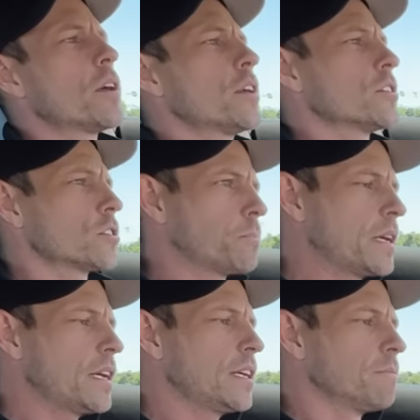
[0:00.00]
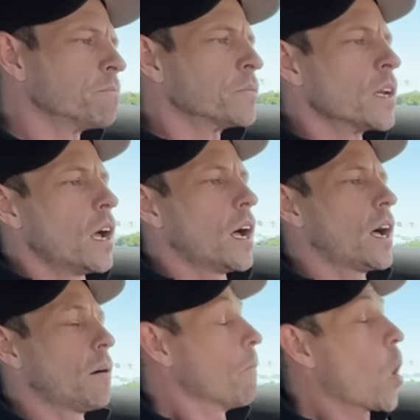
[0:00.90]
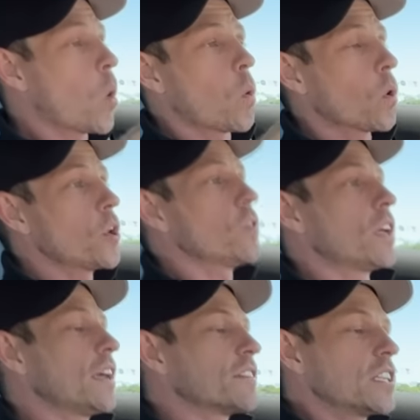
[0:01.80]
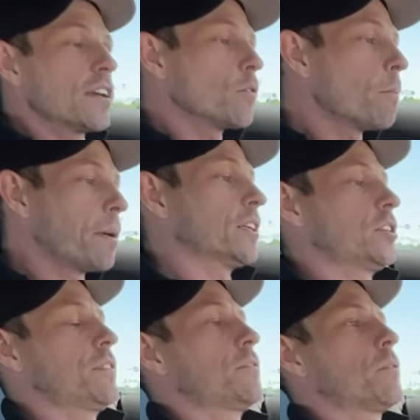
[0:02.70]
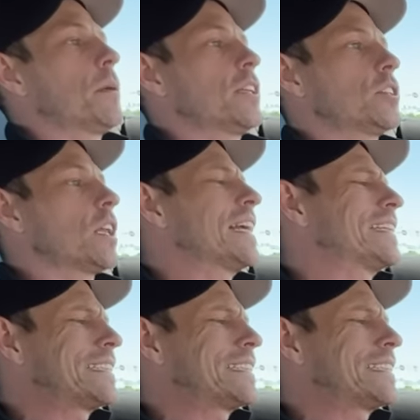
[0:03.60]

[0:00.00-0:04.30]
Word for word: and your speed. Uh, or you can give it to give you a bunch of information, like the